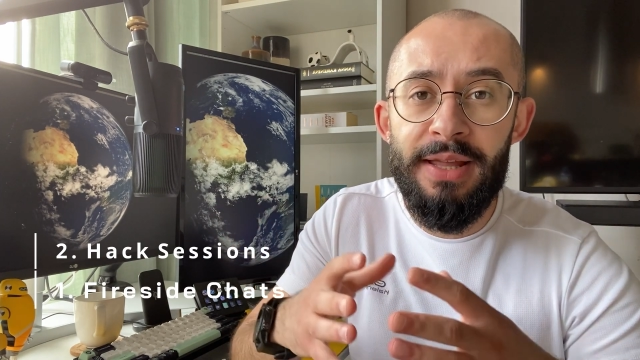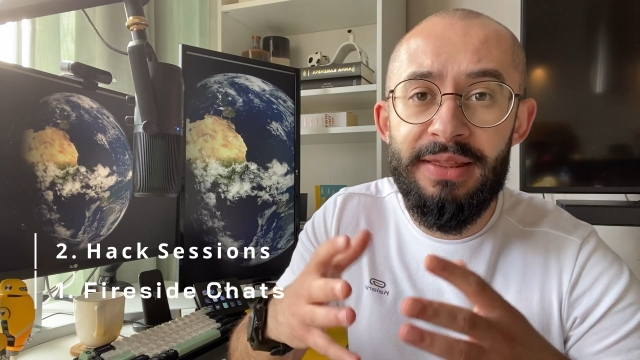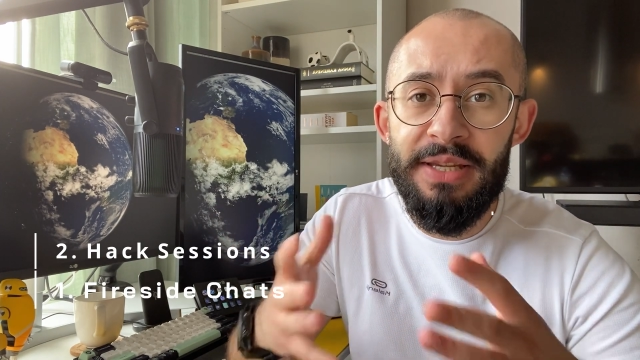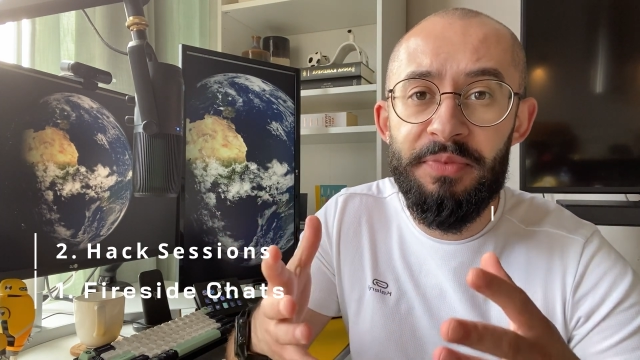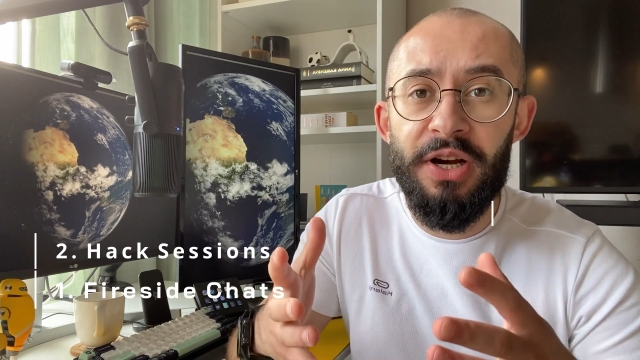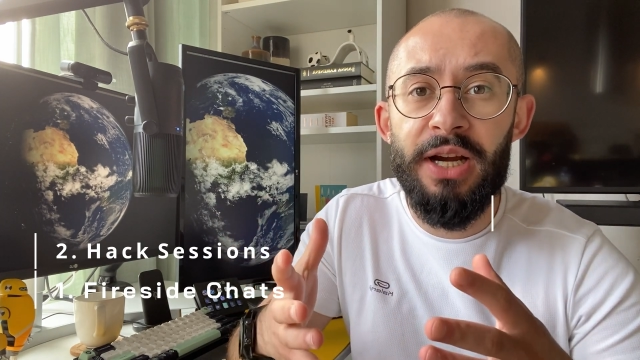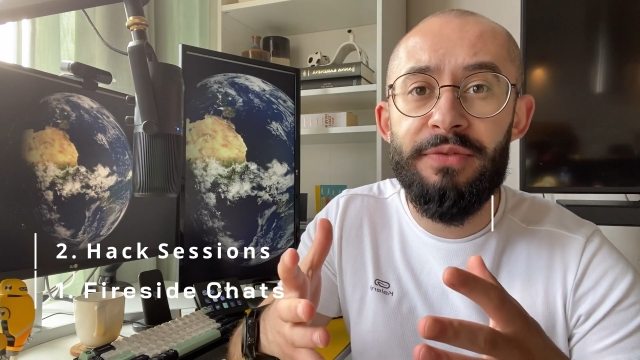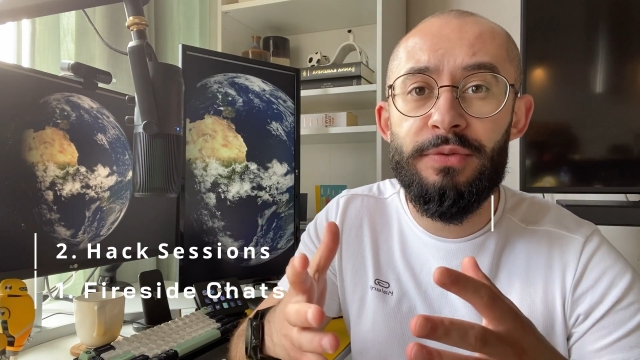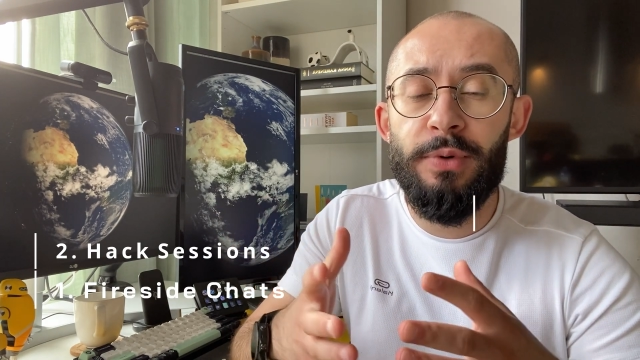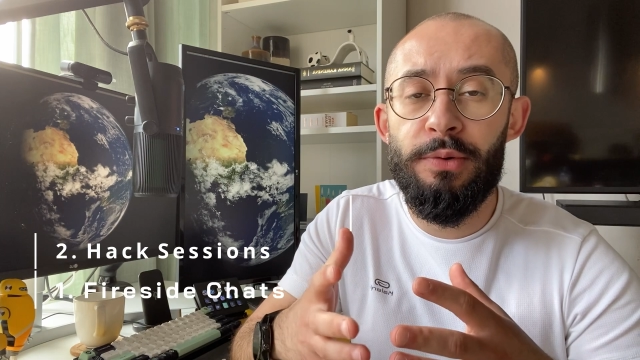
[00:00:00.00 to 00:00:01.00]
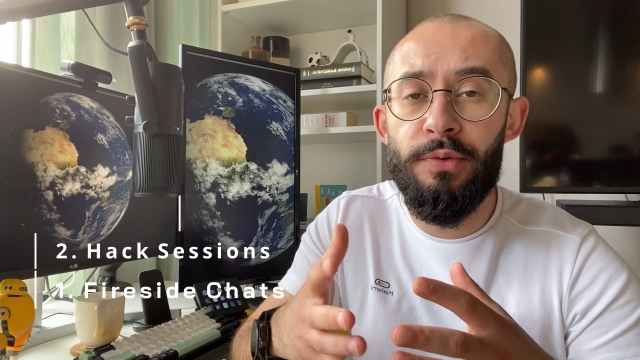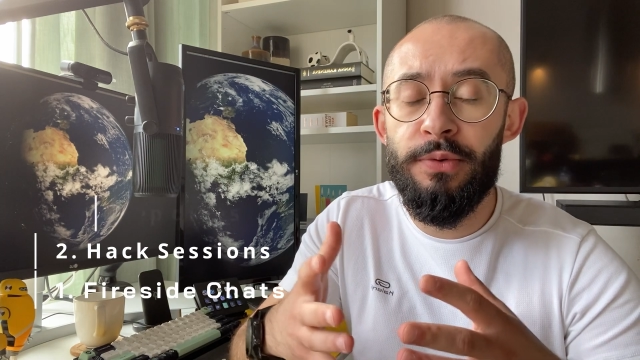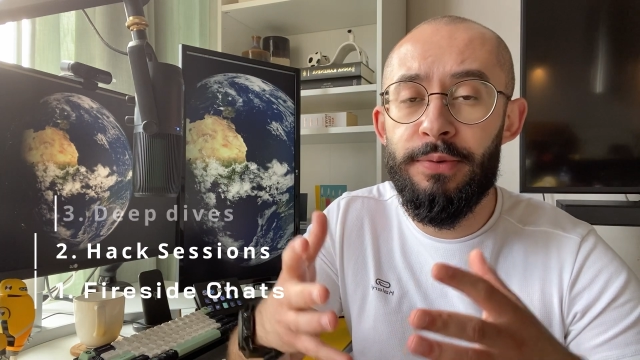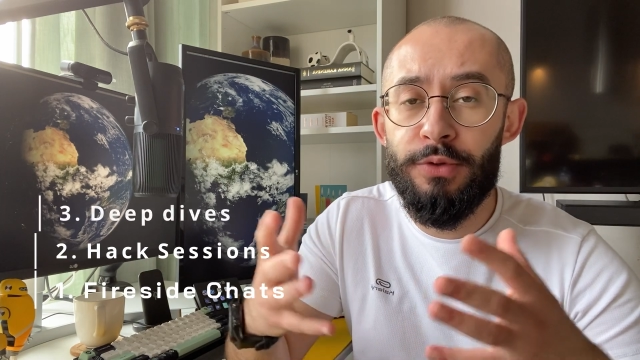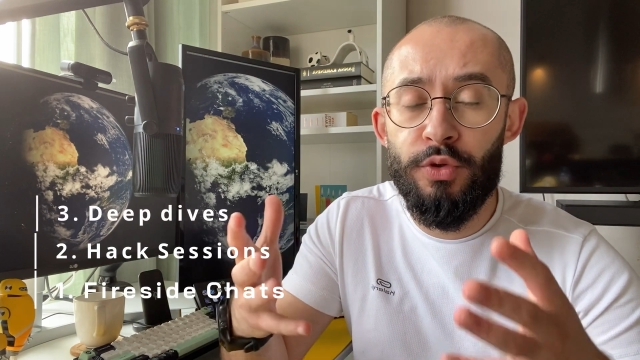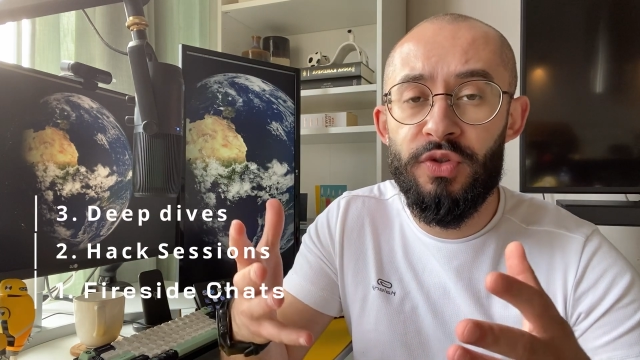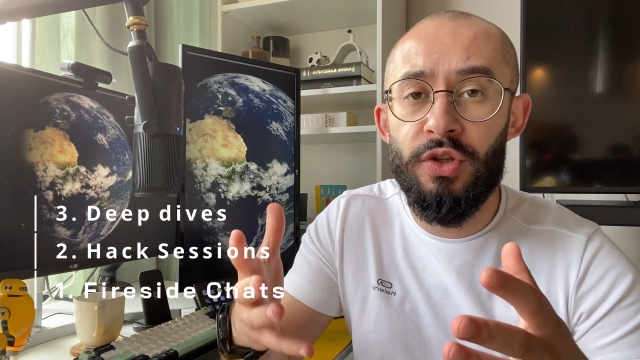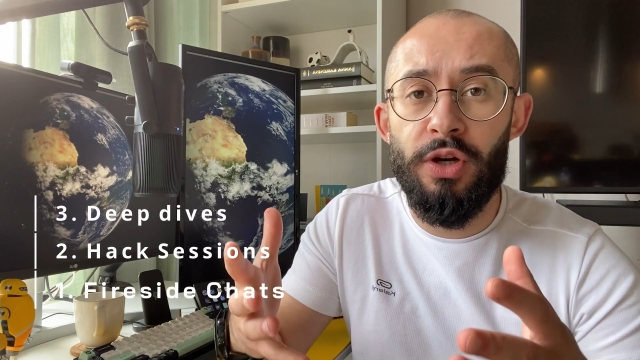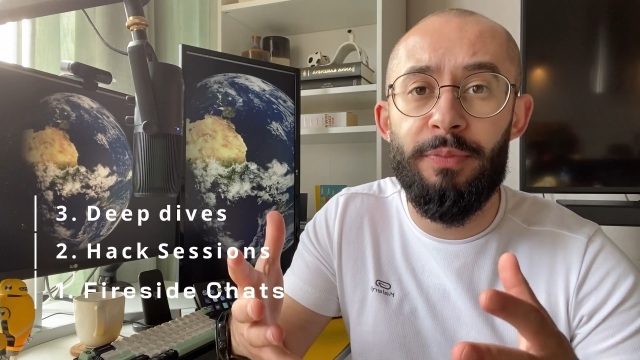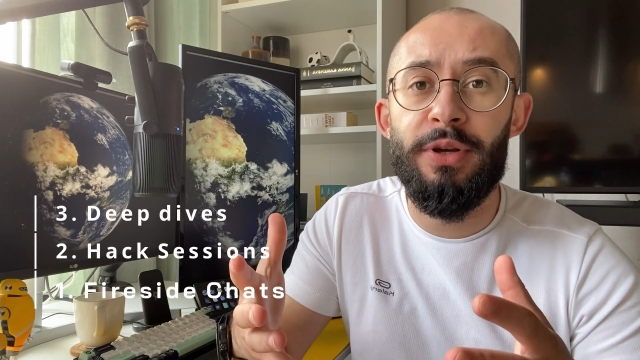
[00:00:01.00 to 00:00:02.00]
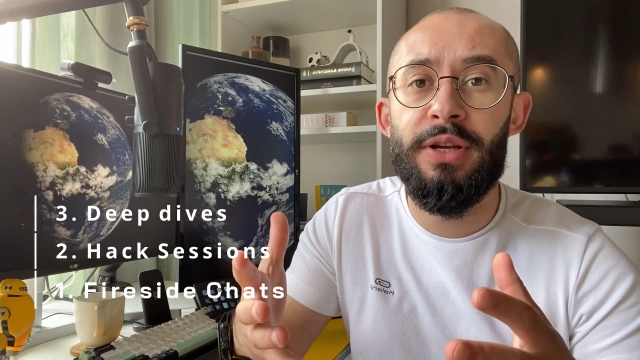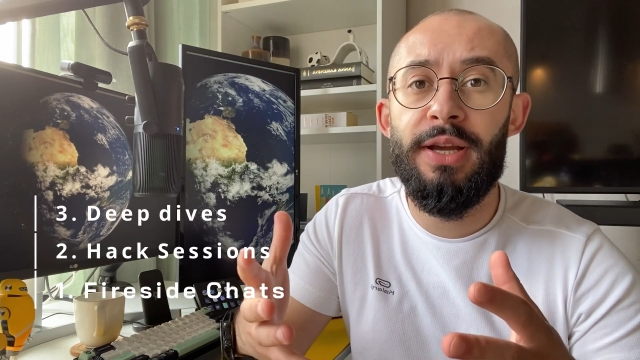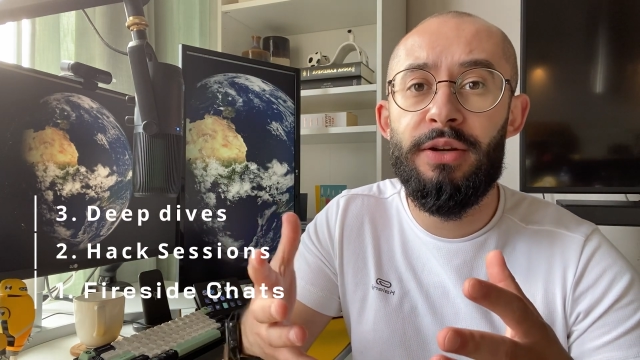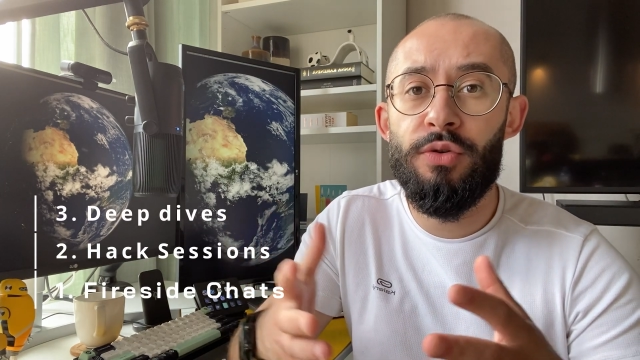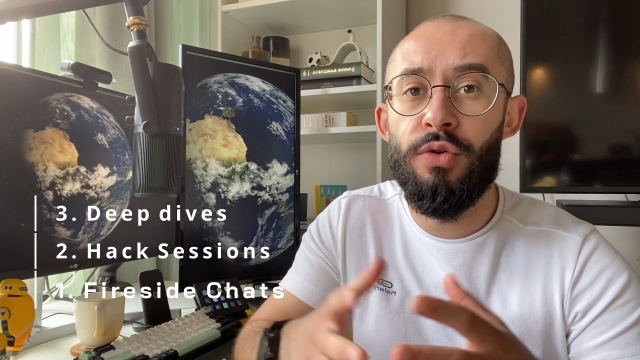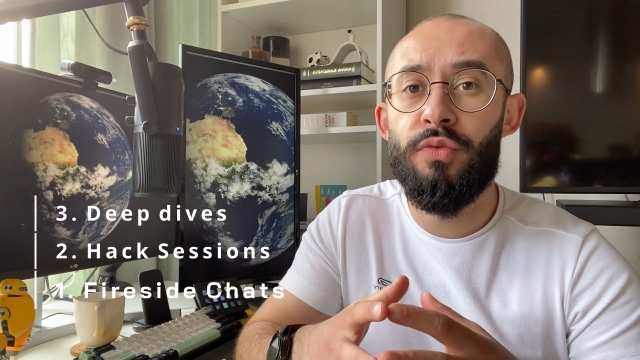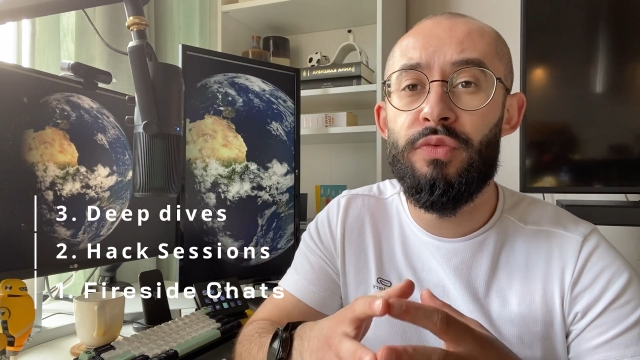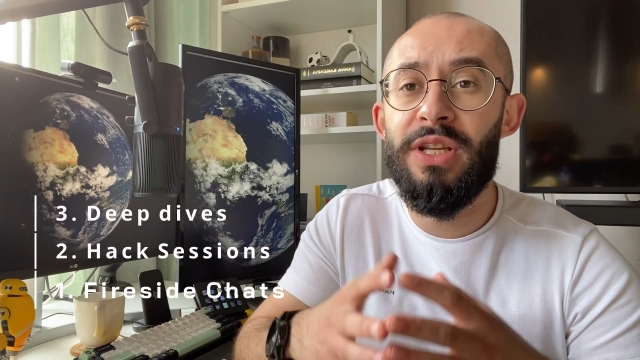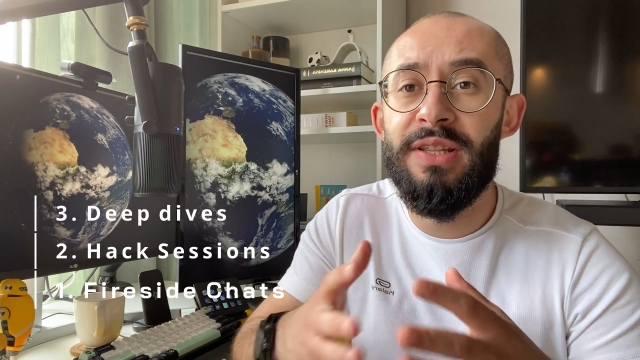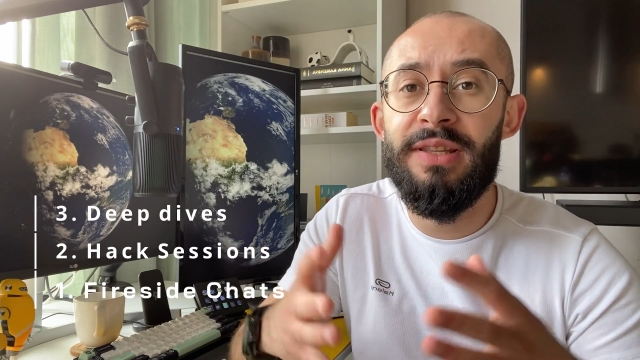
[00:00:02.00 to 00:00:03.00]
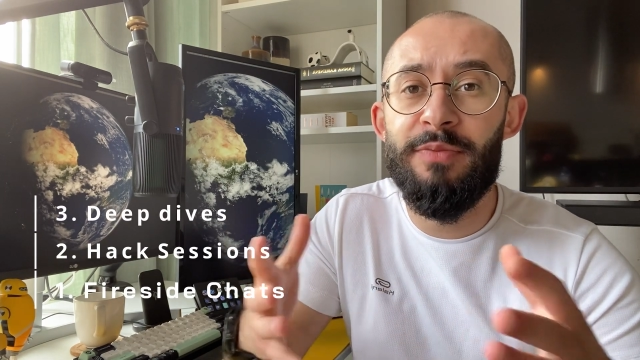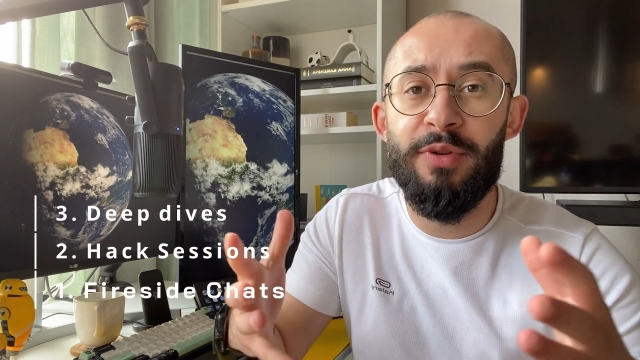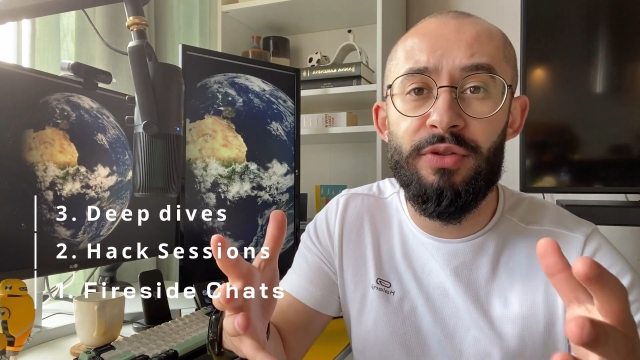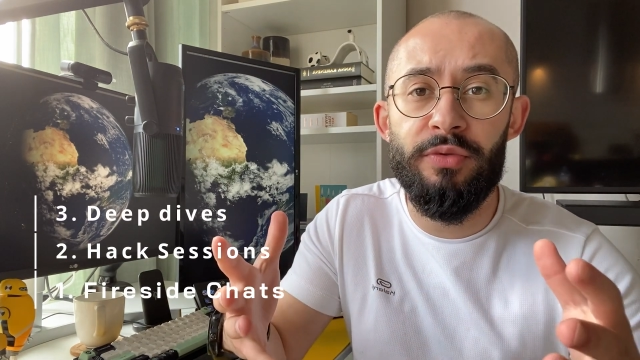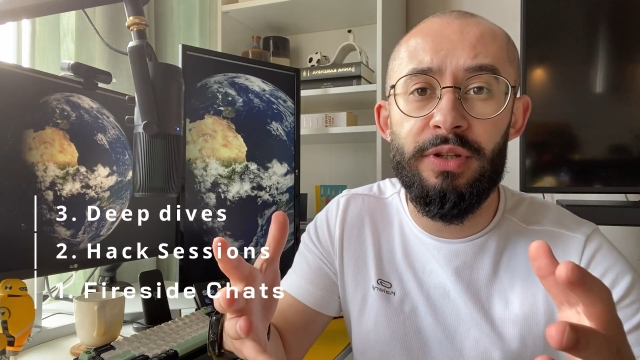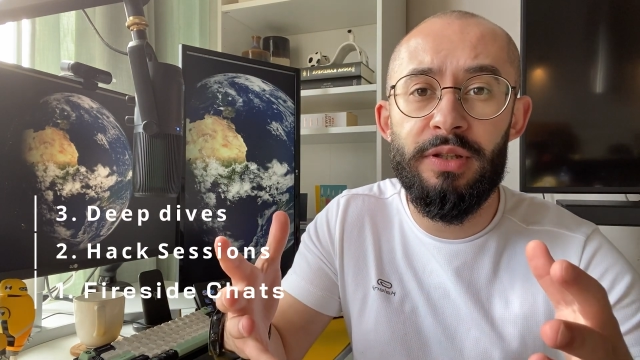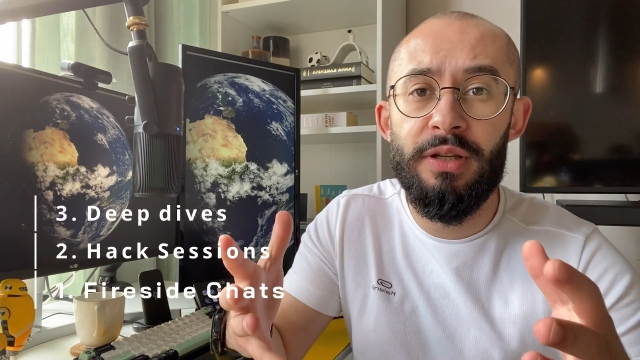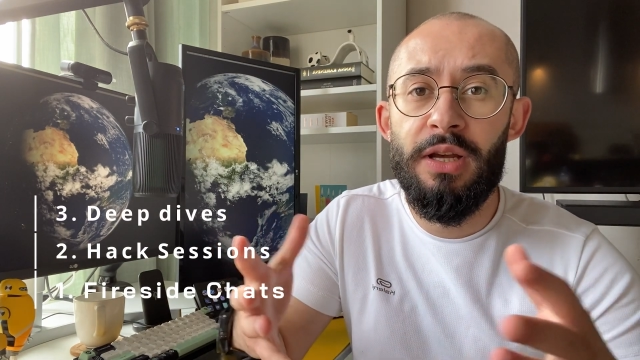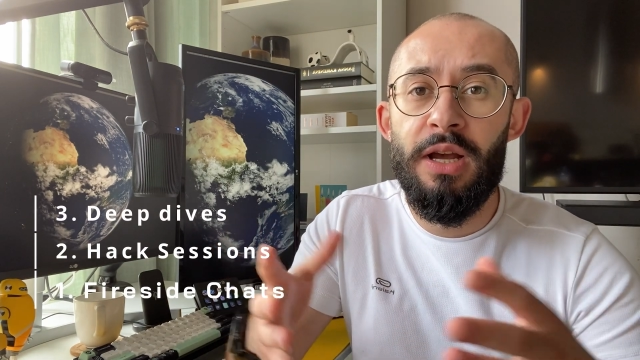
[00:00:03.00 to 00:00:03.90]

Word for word: and deep dives where we will choose a topic and go really deep into it